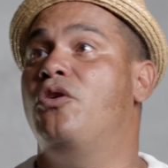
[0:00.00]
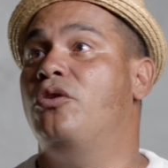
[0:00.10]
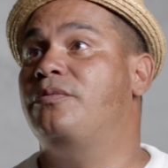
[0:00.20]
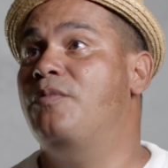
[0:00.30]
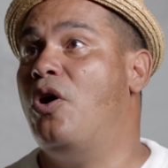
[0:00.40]

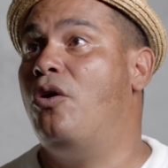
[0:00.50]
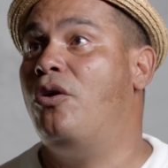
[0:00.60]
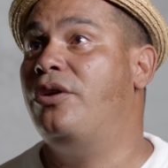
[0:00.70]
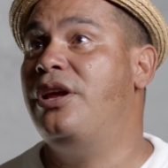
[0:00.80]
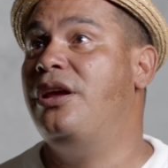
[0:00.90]
good
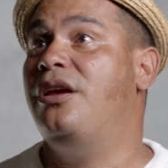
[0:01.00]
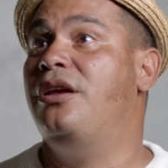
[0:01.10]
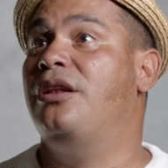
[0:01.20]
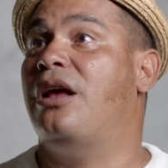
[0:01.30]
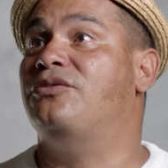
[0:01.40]

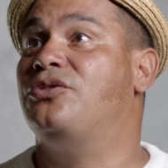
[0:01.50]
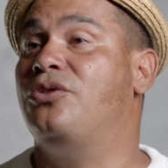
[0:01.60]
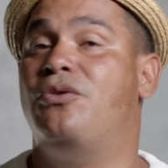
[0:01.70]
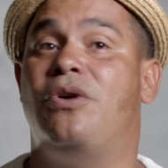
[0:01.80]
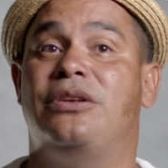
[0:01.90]
morning, and
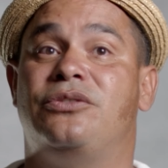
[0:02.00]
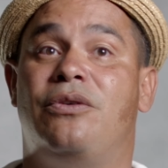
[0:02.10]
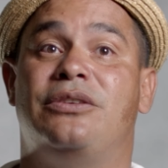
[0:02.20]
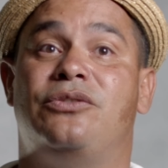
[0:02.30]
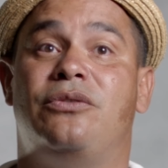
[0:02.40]
so and
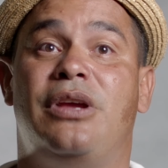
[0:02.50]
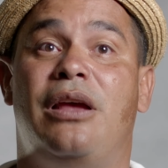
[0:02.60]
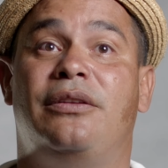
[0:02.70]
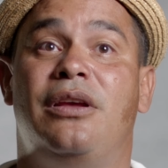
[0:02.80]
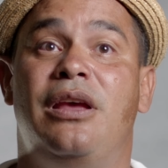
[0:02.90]
so and so
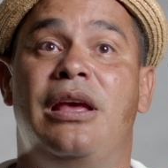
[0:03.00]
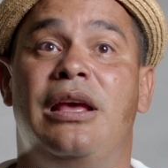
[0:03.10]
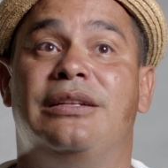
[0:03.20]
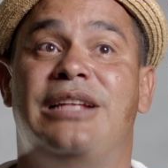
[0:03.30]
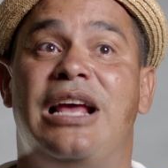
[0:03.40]
on.
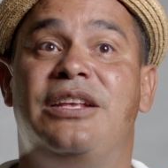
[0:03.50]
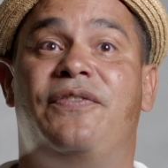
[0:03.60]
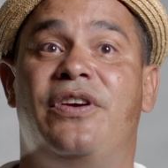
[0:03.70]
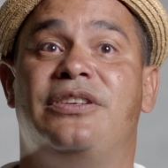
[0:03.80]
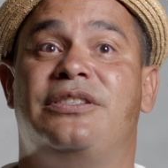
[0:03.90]
That is the
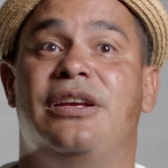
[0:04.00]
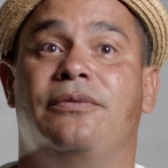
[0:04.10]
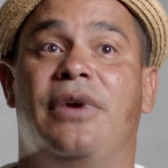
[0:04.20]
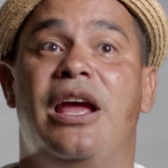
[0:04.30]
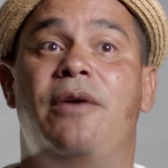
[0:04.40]
first
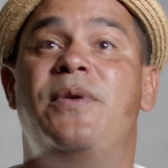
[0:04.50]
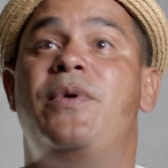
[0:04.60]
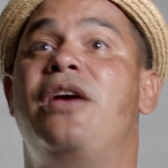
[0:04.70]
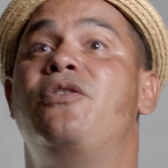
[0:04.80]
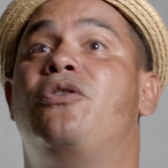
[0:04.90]
thing.
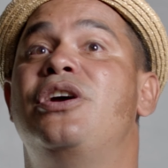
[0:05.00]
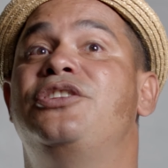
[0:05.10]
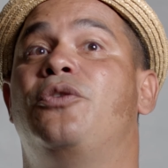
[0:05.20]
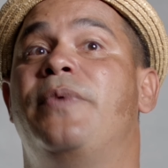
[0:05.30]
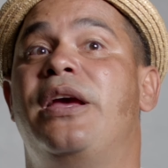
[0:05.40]
Everywhere you go in
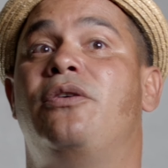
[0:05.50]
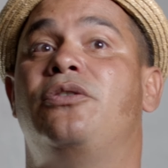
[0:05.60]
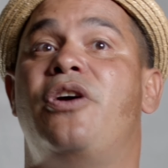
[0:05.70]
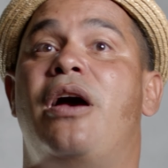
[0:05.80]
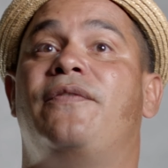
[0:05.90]
Tobago,
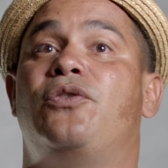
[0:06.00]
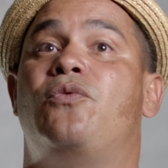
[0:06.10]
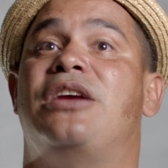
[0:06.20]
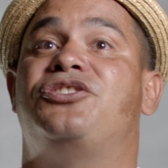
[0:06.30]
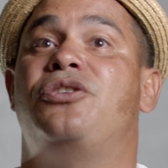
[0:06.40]
you have to
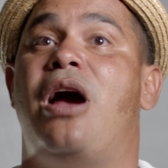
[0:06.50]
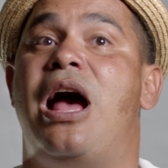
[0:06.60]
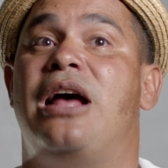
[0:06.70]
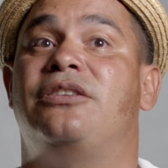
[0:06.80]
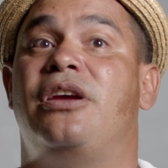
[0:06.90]
wash your
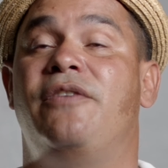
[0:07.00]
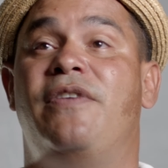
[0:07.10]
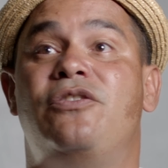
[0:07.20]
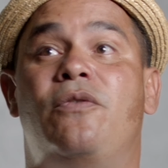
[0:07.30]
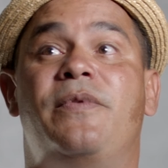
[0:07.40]
hands,
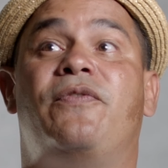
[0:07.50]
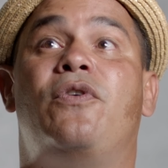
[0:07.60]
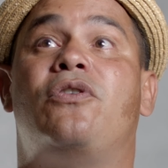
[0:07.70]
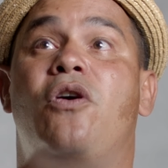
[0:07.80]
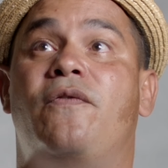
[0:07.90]
even though
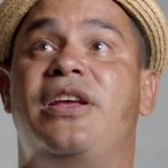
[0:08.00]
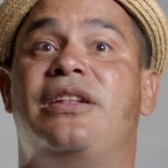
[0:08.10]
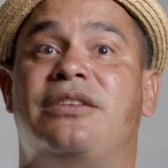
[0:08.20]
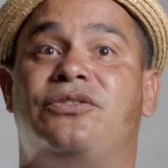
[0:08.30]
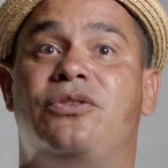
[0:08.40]
before COVID
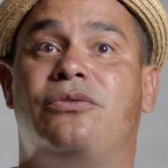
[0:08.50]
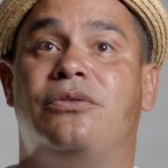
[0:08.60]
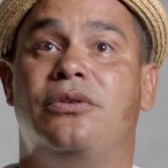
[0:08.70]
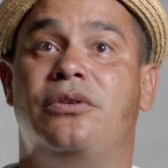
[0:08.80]
and so.